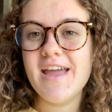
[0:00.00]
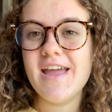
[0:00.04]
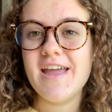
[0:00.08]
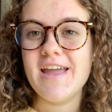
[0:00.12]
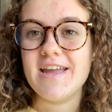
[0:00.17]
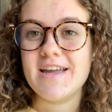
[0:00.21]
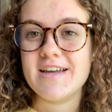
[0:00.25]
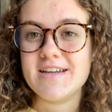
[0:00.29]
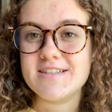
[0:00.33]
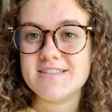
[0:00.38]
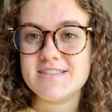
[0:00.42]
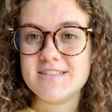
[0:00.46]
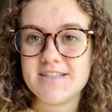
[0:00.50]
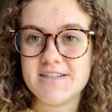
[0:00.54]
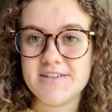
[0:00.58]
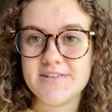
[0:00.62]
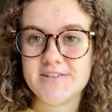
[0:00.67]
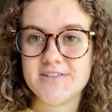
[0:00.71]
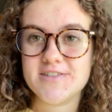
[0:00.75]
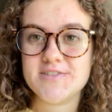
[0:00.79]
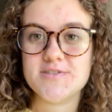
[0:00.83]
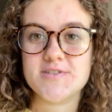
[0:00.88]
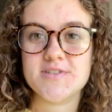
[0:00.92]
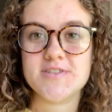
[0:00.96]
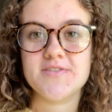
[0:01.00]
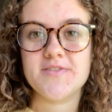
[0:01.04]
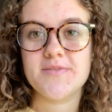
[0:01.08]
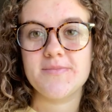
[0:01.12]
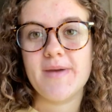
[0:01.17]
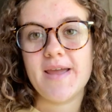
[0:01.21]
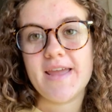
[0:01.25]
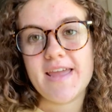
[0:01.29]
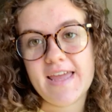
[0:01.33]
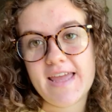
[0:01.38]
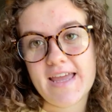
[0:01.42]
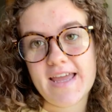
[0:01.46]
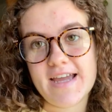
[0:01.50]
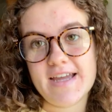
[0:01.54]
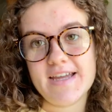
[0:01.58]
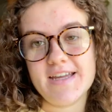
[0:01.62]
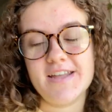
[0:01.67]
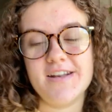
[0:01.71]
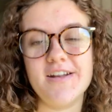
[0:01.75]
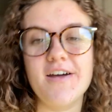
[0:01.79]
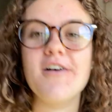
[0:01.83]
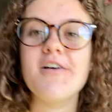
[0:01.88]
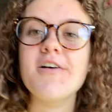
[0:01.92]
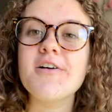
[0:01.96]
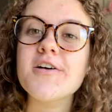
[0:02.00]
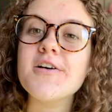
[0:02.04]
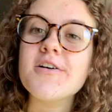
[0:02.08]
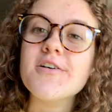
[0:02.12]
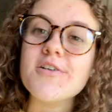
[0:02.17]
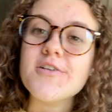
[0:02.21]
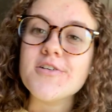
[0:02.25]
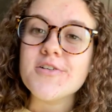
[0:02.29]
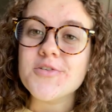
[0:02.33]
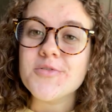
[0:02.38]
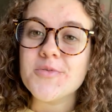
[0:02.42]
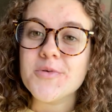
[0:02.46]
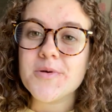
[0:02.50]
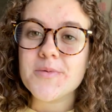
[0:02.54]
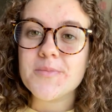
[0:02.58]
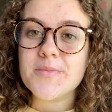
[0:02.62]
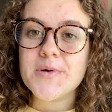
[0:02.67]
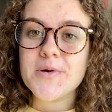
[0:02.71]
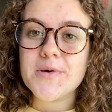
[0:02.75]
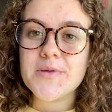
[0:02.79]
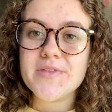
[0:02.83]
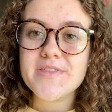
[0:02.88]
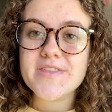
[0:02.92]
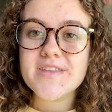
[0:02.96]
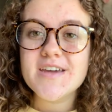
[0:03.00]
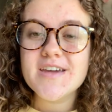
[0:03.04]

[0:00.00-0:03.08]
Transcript: and hearing stories from my aunt and uncle who were both